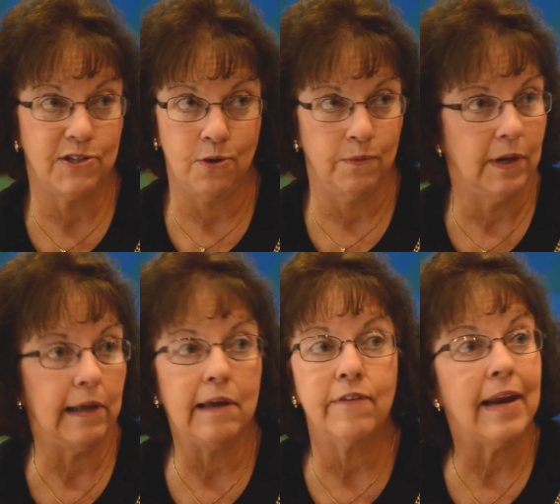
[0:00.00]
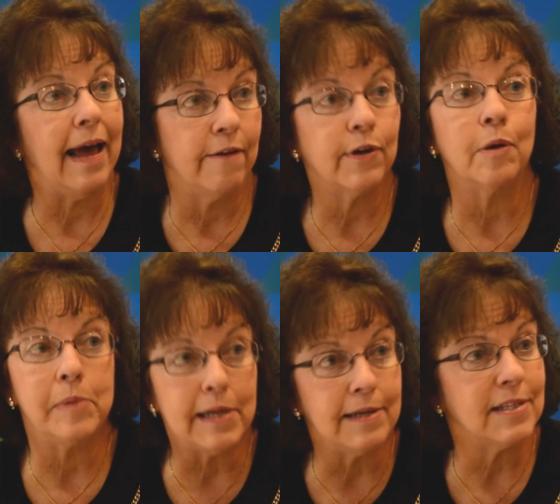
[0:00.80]
don't really even have a
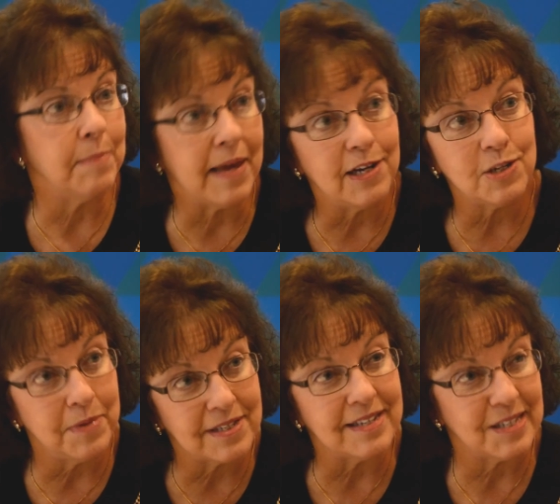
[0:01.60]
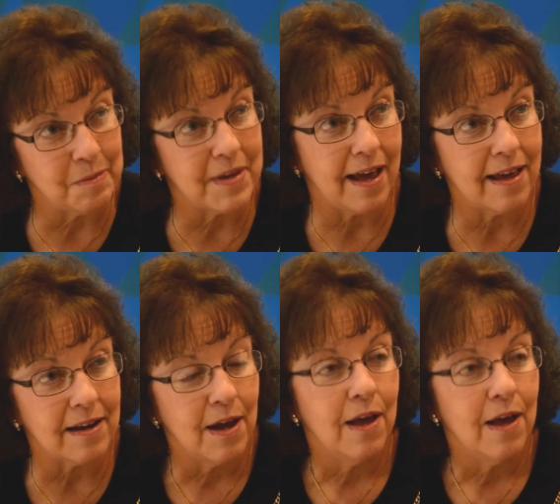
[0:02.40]
compliance management system yet.